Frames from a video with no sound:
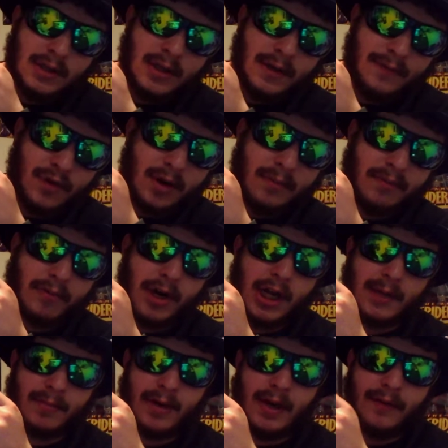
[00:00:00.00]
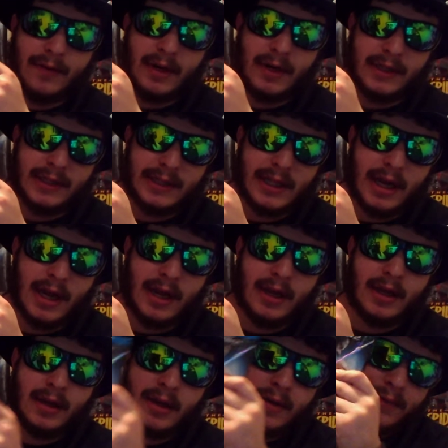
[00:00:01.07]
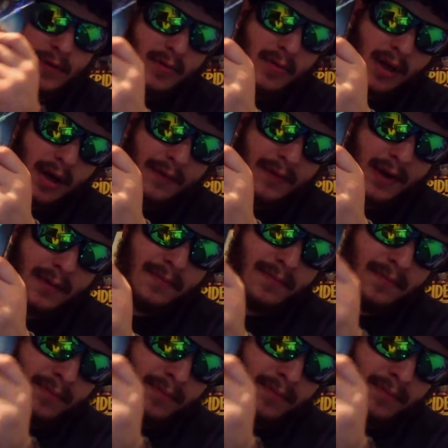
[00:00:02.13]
Live long and prosper and have a nice day. If you love it,